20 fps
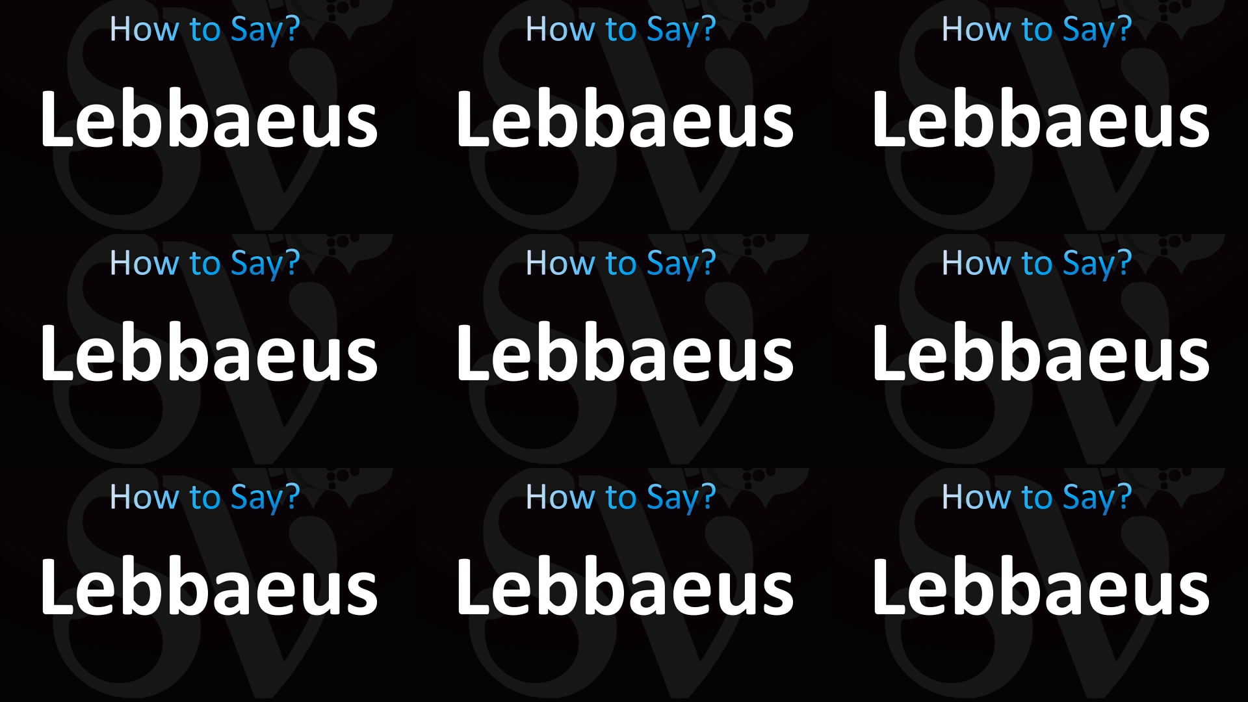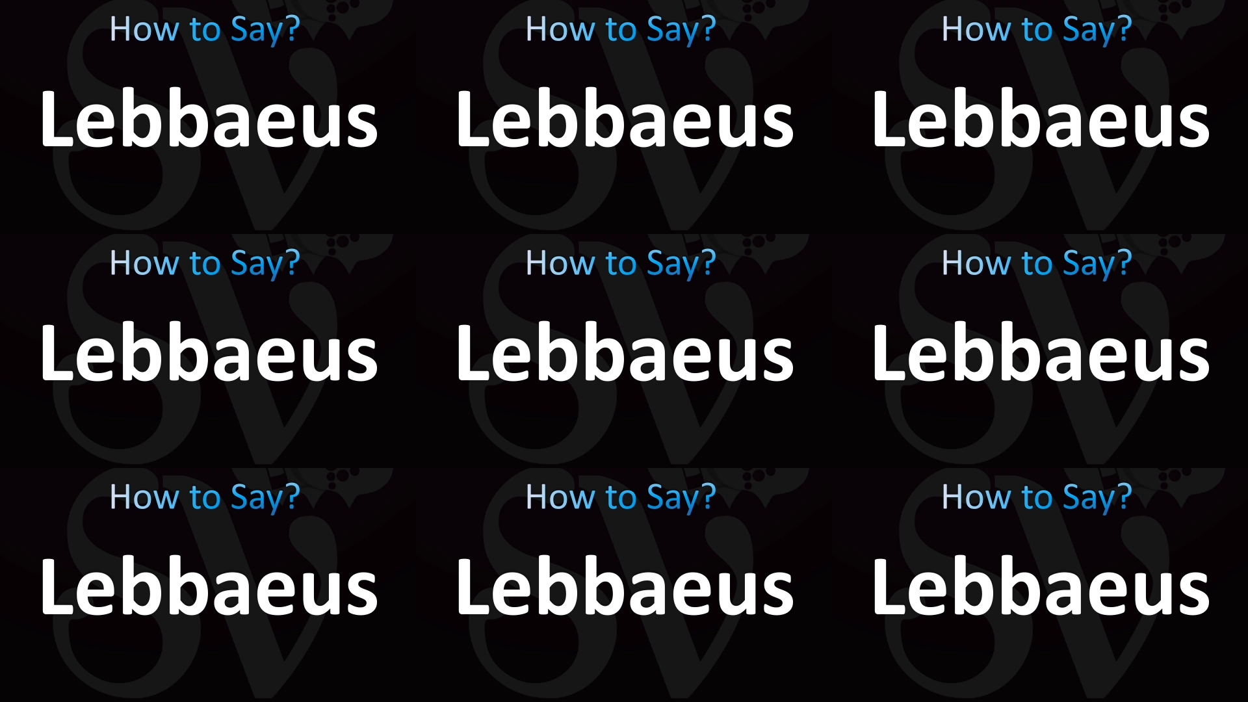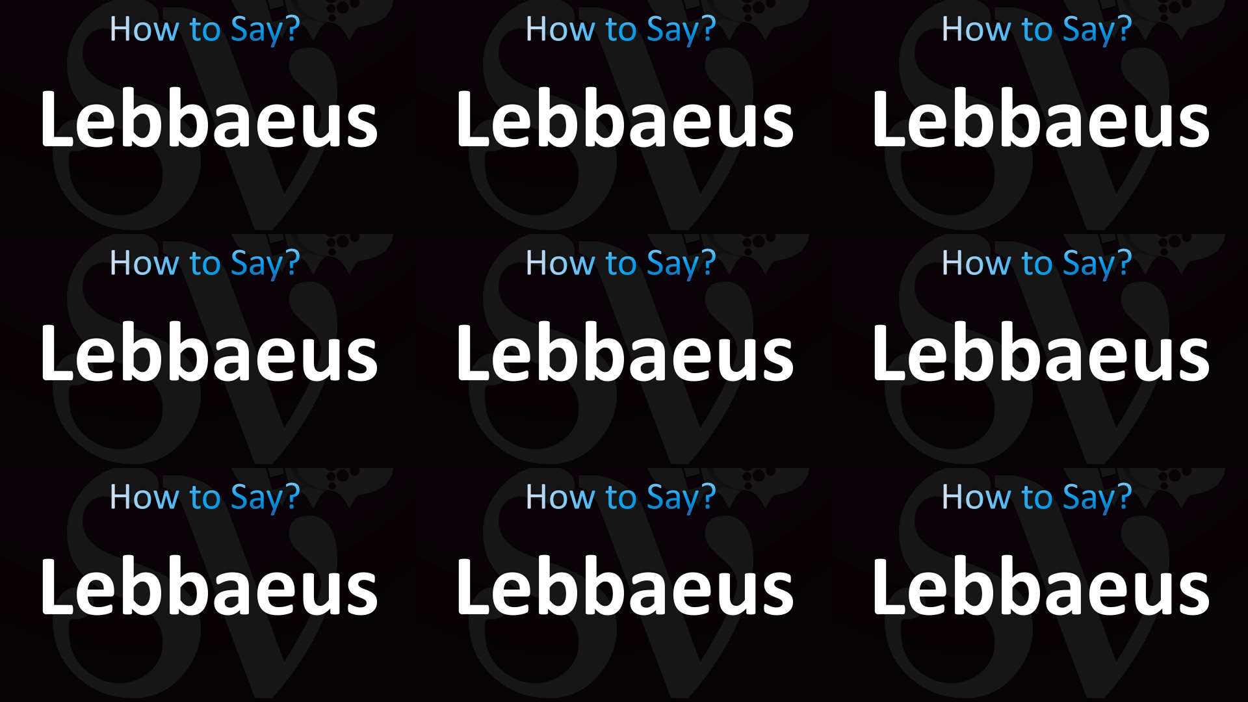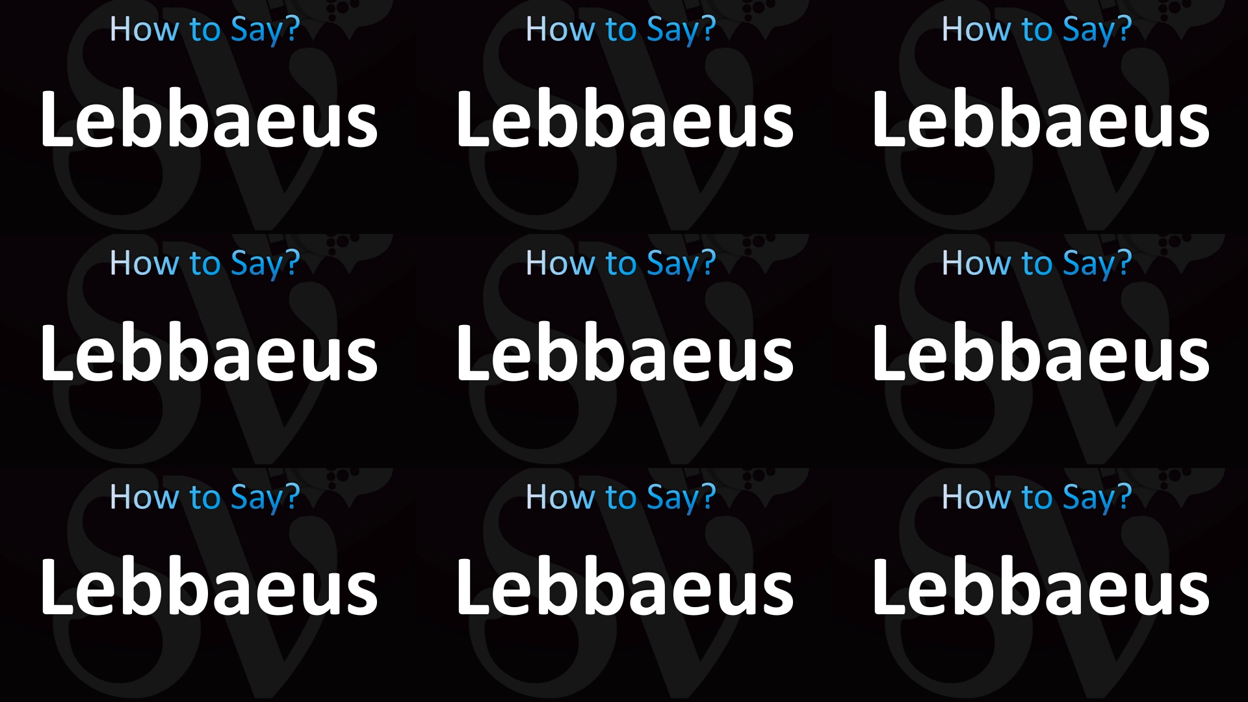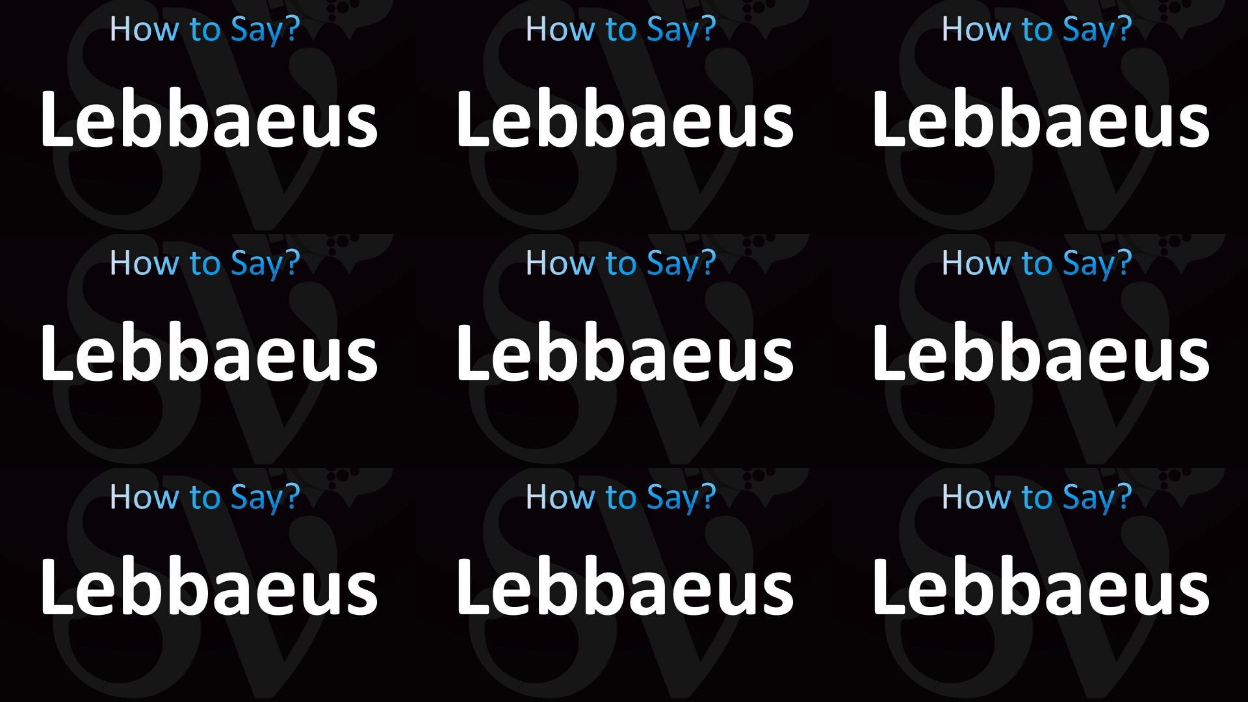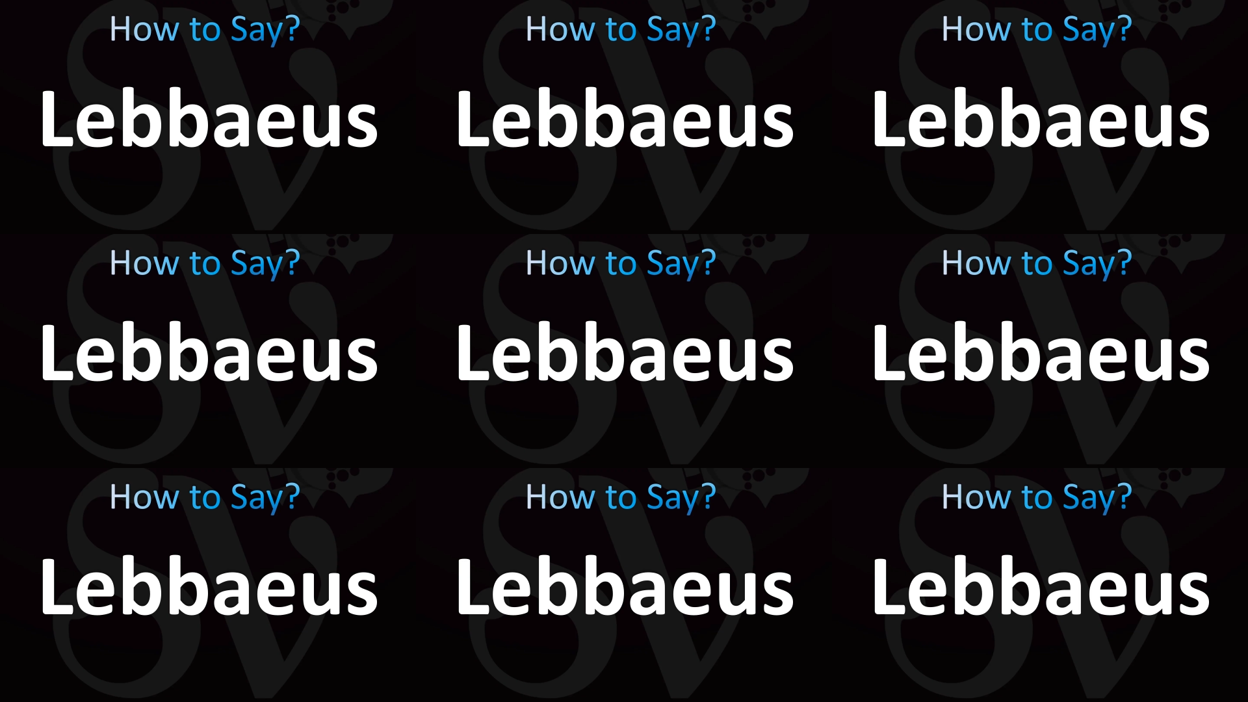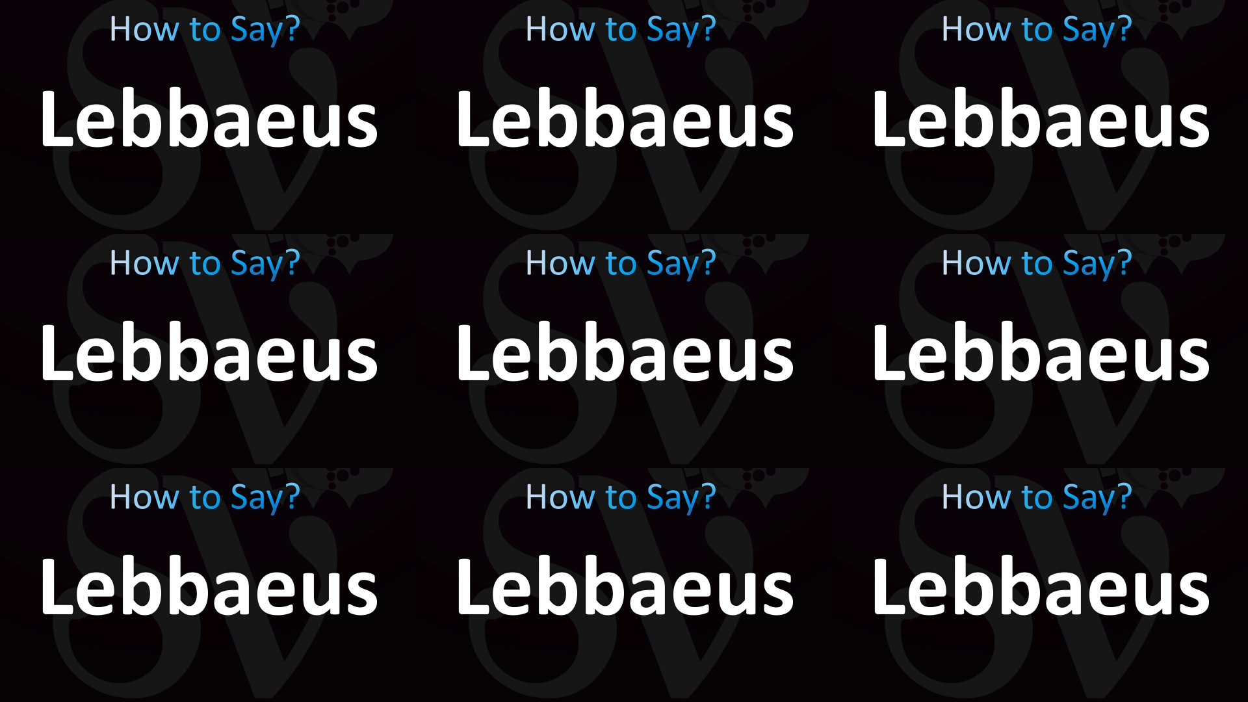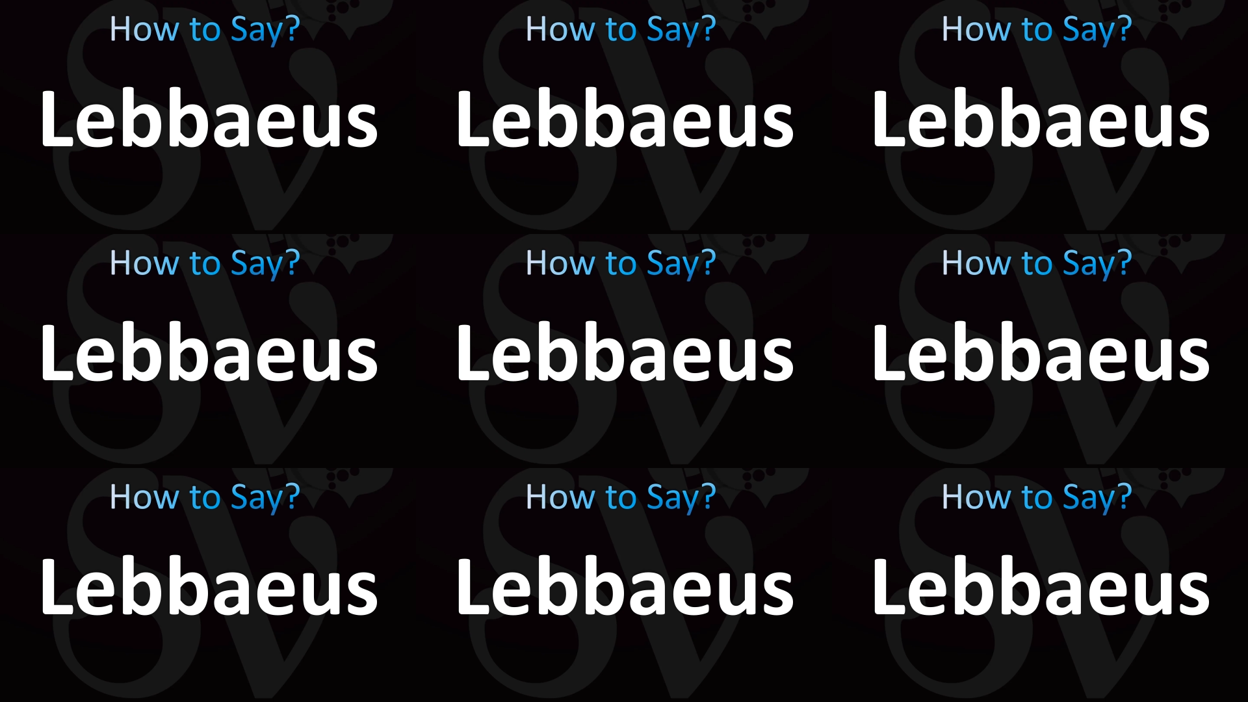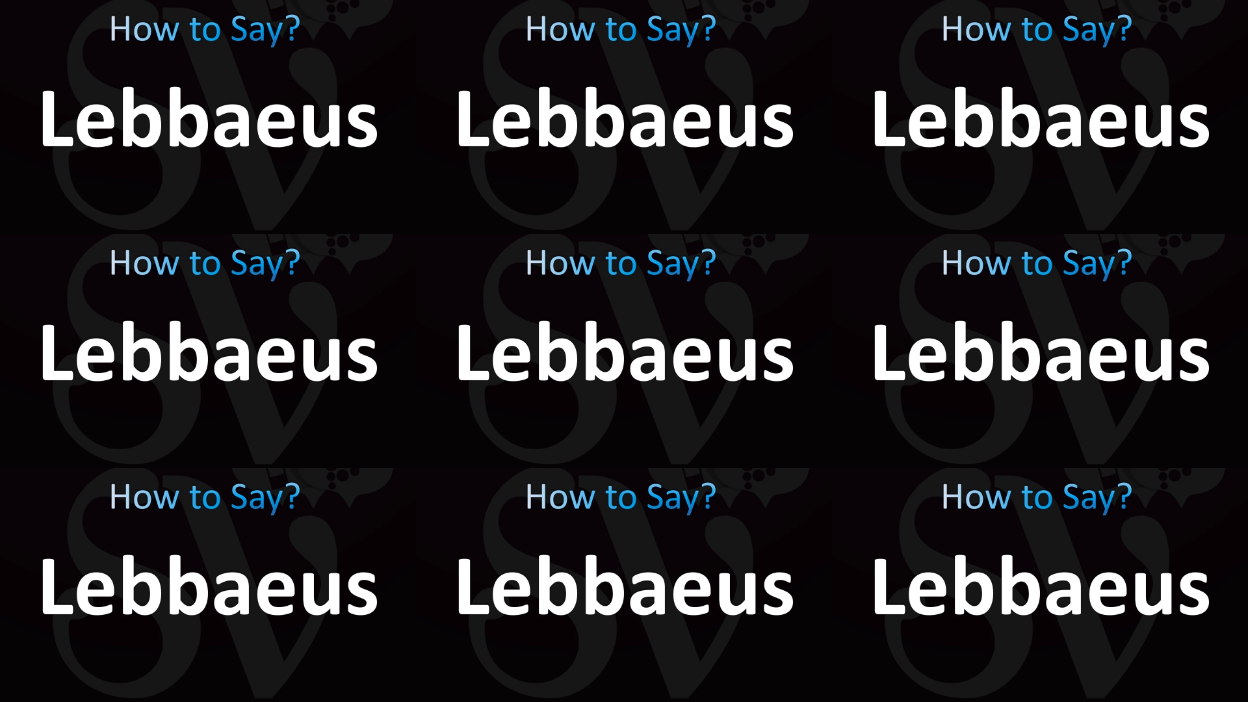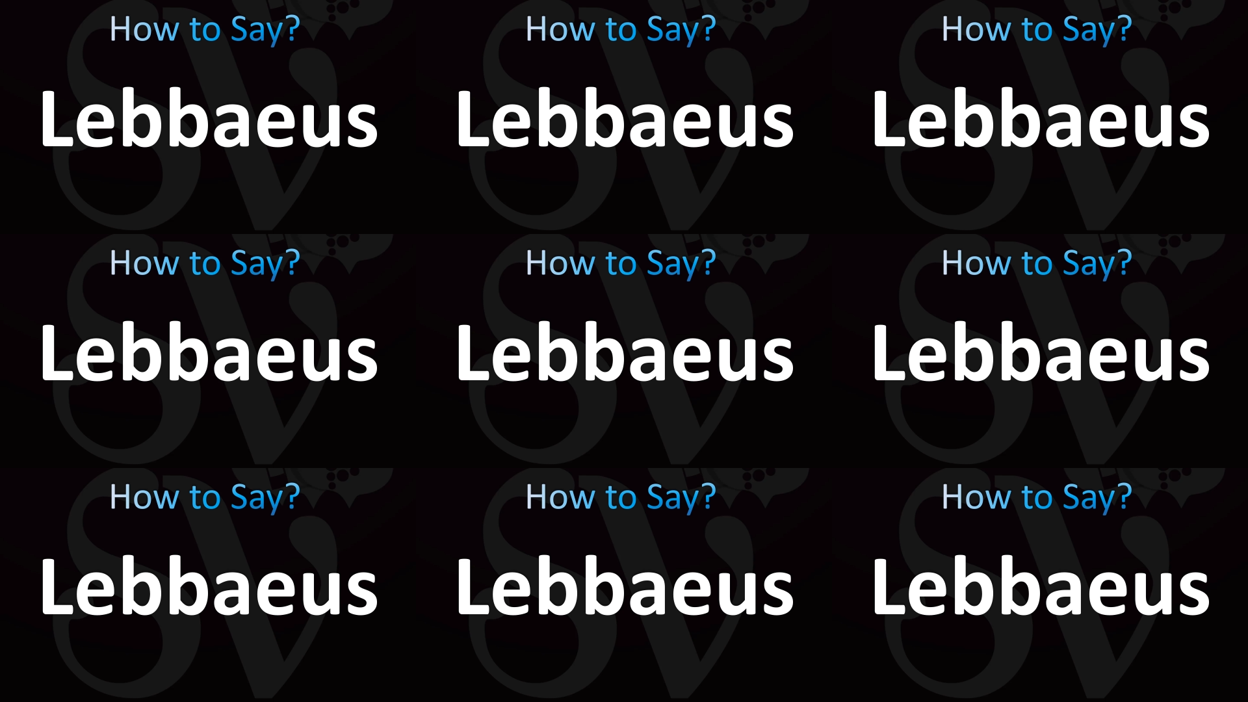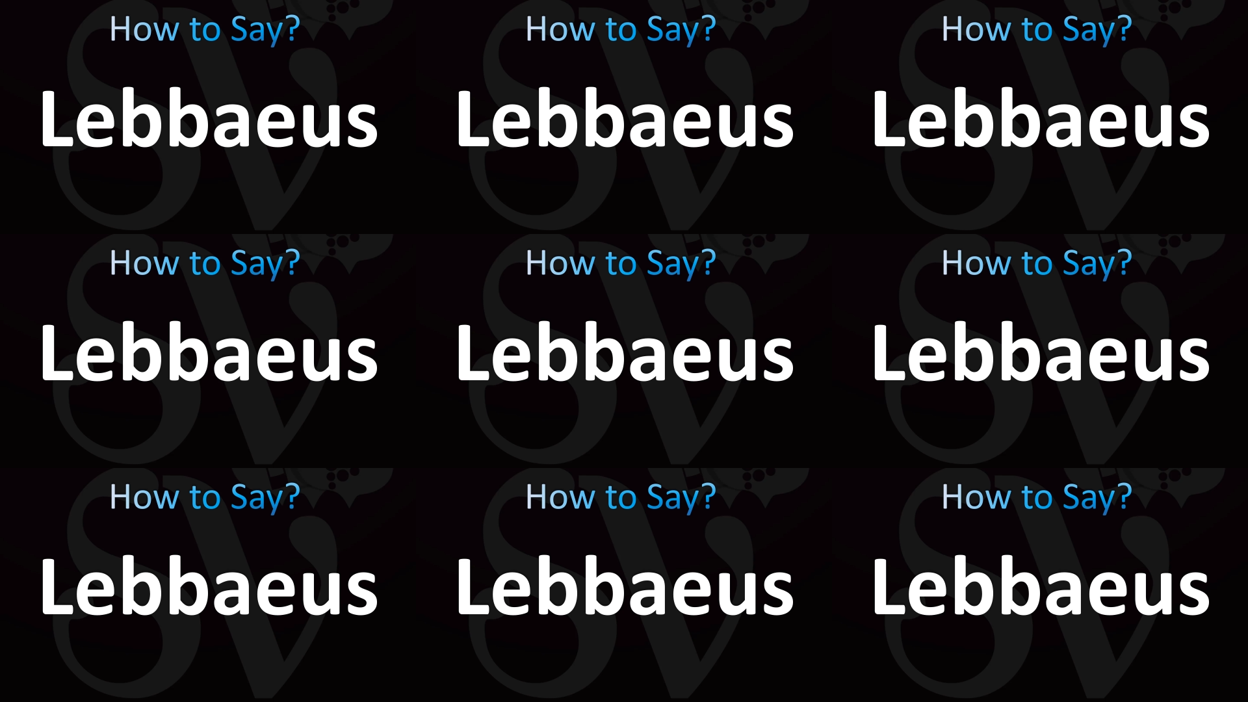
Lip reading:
[unreadable: no face in view]